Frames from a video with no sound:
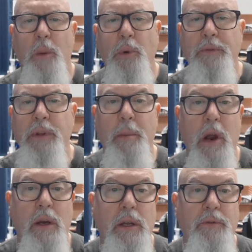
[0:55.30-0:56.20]
Briefly,
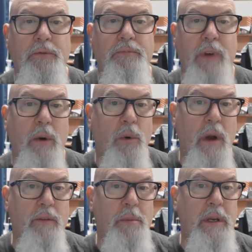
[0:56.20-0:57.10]
American federal
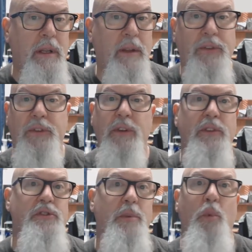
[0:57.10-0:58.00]
government is
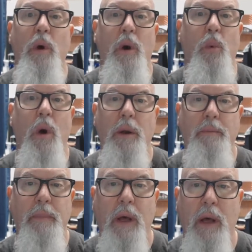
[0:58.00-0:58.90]
Citizenship 101.
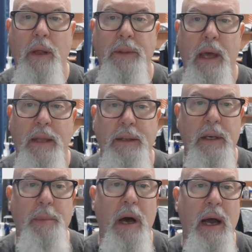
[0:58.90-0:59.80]
The
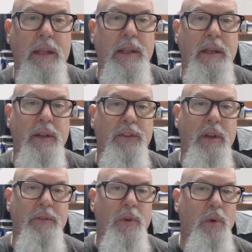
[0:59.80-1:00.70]
idea behind it is
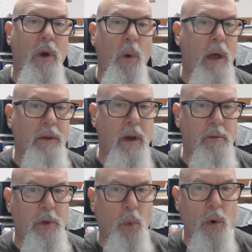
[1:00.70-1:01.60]
that if you know how the
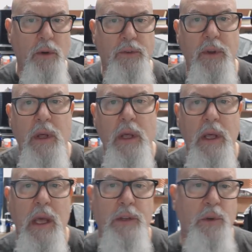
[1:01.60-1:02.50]
government works
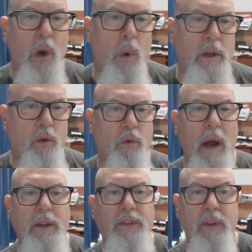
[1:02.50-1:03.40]
and you know what your
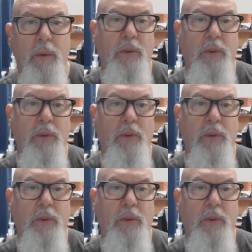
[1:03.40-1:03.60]
rights and